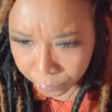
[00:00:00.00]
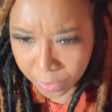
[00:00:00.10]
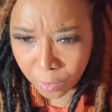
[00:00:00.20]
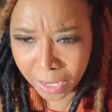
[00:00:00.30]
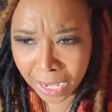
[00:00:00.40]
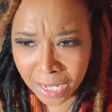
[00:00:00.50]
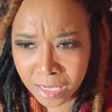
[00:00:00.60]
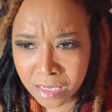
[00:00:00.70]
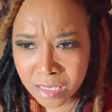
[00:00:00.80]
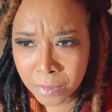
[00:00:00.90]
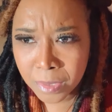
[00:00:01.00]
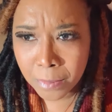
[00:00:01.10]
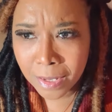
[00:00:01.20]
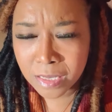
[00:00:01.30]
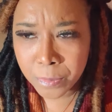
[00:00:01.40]
Okay, something
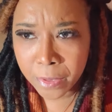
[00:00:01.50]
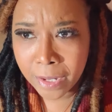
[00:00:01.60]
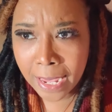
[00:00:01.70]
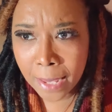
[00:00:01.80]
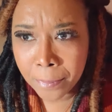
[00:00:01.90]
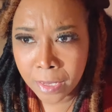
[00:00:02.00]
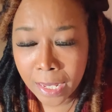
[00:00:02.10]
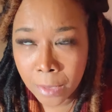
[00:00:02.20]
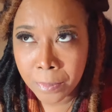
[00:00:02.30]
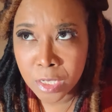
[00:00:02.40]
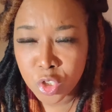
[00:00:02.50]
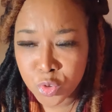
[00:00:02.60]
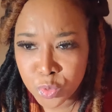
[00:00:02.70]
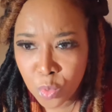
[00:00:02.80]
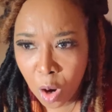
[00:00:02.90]
about spirit helping the
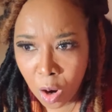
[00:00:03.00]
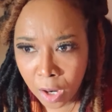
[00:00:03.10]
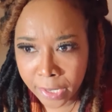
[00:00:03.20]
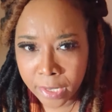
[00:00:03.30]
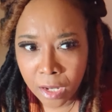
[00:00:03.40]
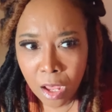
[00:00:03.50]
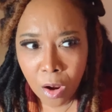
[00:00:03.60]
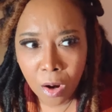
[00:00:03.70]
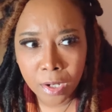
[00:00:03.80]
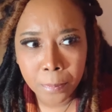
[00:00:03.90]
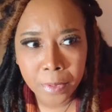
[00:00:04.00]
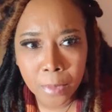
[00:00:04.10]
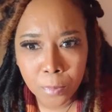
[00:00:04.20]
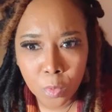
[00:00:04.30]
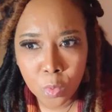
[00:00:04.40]
true-hearted are the
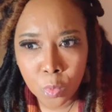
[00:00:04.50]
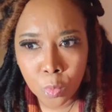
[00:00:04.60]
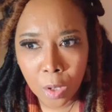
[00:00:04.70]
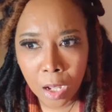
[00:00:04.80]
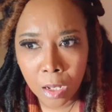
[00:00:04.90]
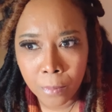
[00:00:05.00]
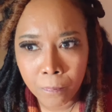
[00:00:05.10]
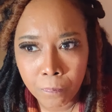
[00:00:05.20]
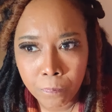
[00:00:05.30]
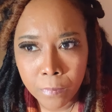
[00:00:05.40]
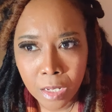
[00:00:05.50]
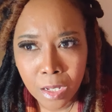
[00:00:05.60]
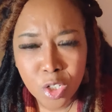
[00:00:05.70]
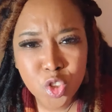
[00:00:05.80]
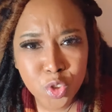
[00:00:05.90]
people who
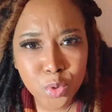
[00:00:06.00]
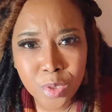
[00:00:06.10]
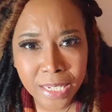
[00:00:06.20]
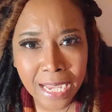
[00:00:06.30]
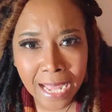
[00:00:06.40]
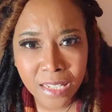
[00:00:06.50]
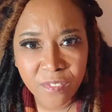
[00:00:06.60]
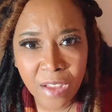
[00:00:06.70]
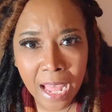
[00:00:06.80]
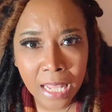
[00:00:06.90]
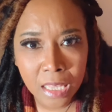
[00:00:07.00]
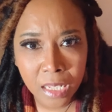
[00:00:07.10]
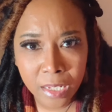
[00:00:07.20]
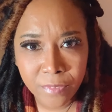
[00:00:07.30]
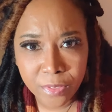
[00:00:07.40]
truly got divine
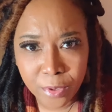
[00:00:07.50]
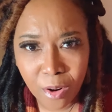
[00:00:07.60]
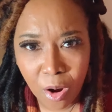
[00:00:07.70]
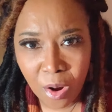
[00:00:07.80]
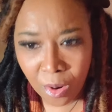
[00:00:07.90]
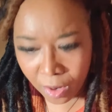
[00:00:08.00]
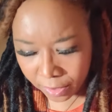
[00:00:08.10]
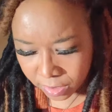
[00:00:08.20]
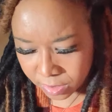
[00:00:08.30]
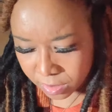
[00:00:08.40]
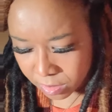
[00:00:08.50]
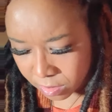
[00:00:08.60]
love in their hearts.